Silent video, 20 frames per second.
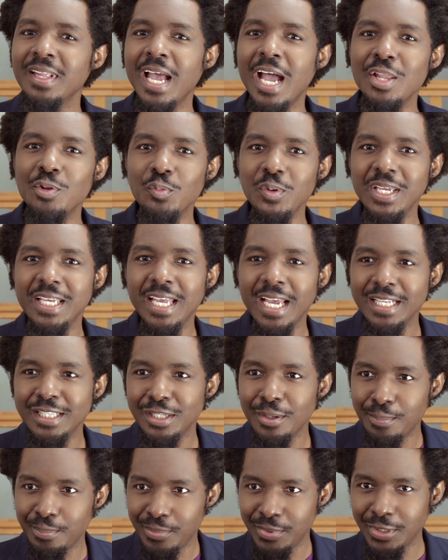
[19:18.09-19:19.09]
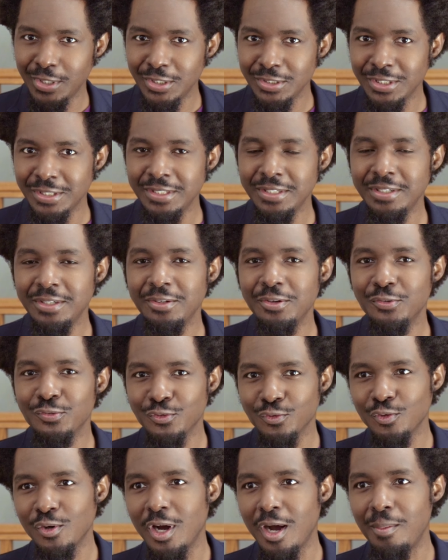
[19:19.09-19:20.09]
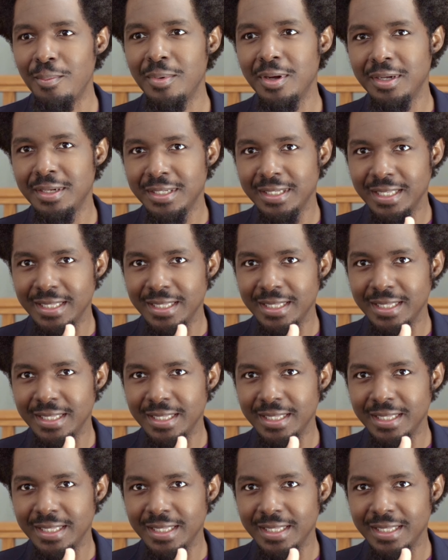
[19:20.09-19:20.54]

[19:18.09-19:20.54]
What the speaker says: and we get the blood from